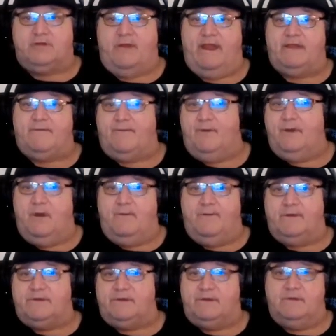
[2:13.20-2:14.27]
I'll transfer it
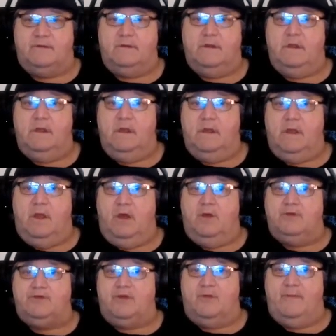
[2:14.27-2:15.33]
over to O